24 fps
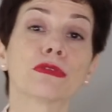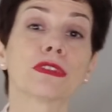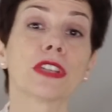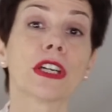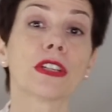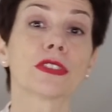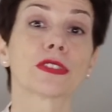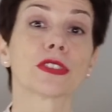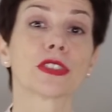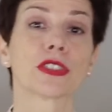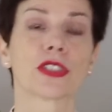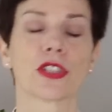
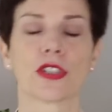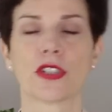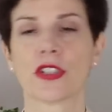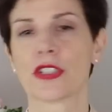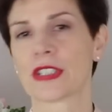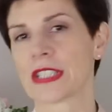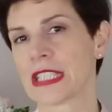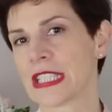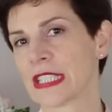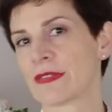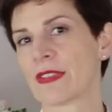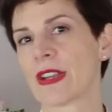darker
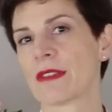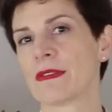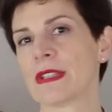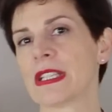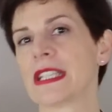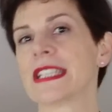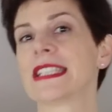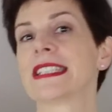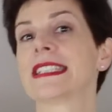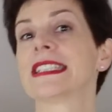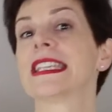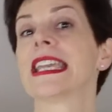colors is very
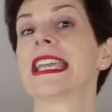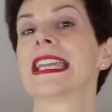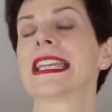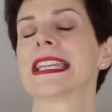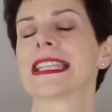easy,